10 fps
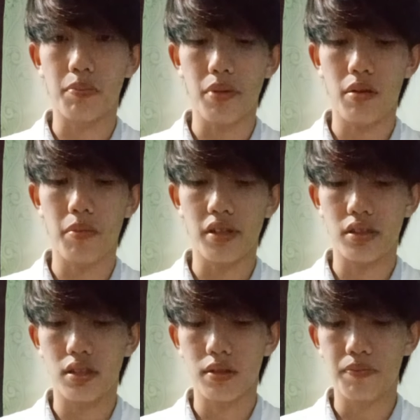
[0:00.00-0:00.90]
Pigment
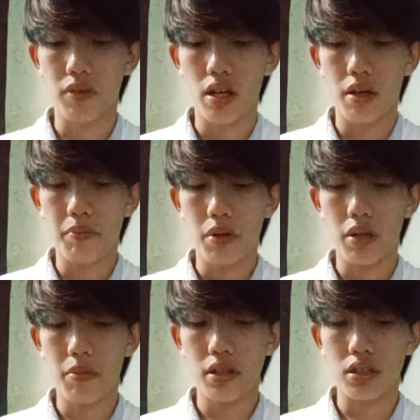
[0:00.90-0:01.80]
is naturally
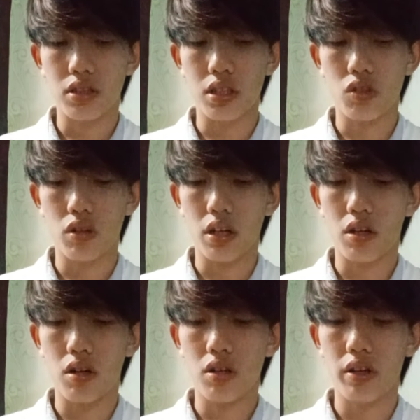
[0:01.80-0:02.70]
coloring matter of an
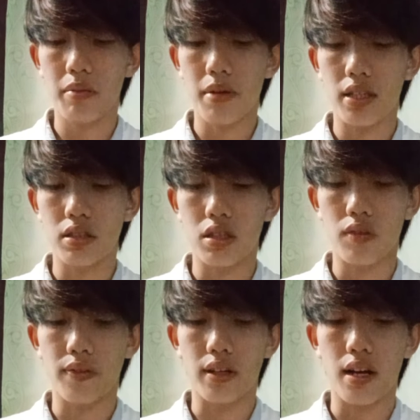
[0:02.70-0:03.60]
animal or
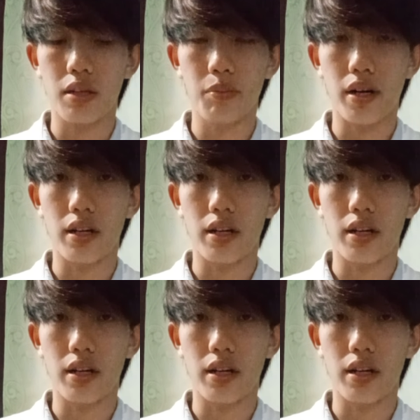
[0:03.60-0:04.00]
plant tissue.